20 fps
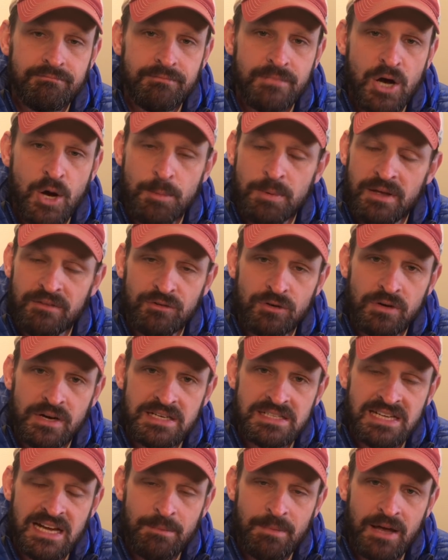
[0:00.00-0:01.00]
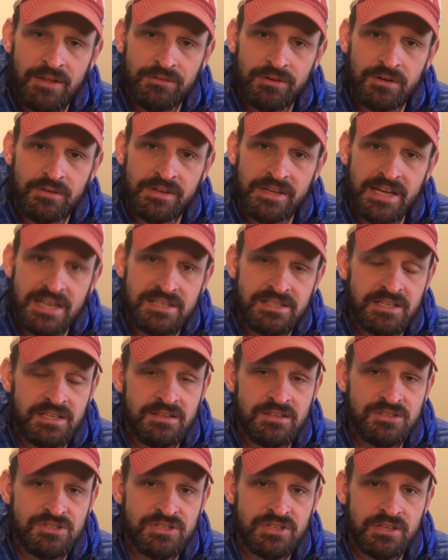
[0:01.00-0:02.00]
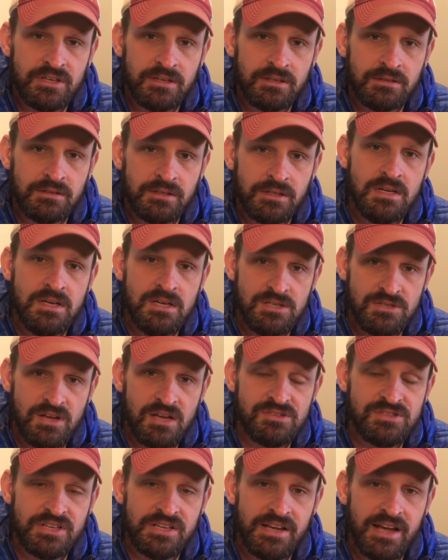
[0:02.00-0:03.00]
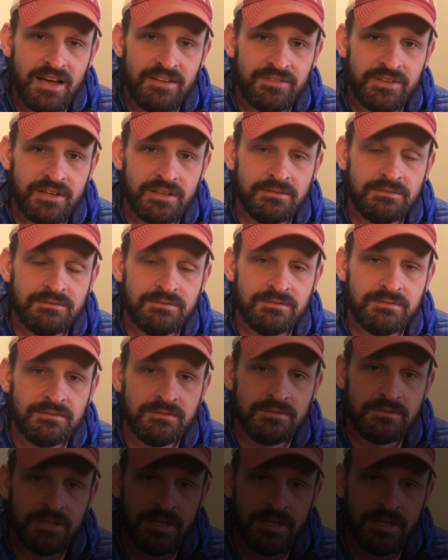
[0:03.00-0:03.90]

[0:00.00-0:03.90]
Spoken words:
I hope you have a great time out there on the AT this year. So I'll see you out there.